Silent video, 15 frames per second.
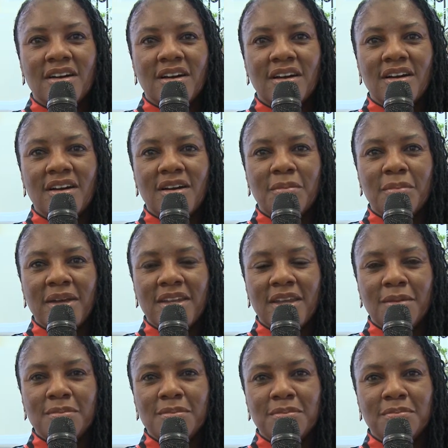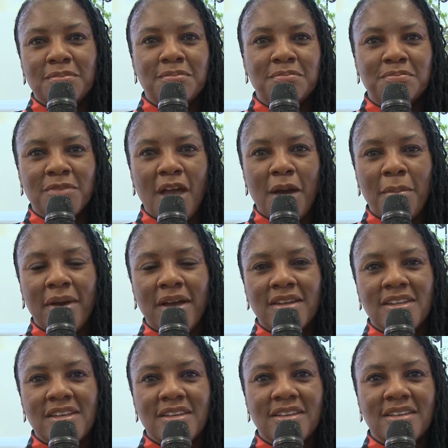Uh, Madam
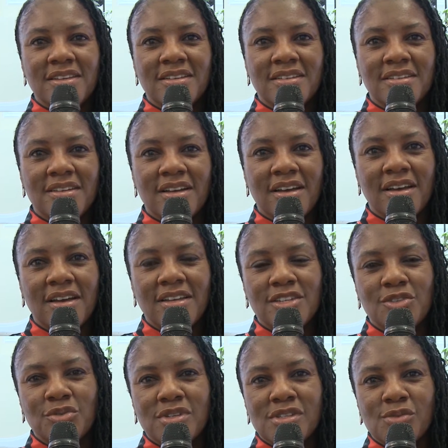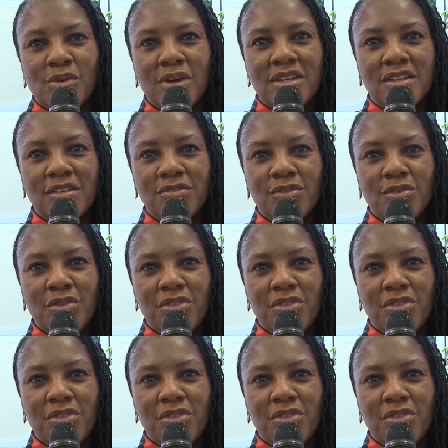Amani, uh, it was wonderful.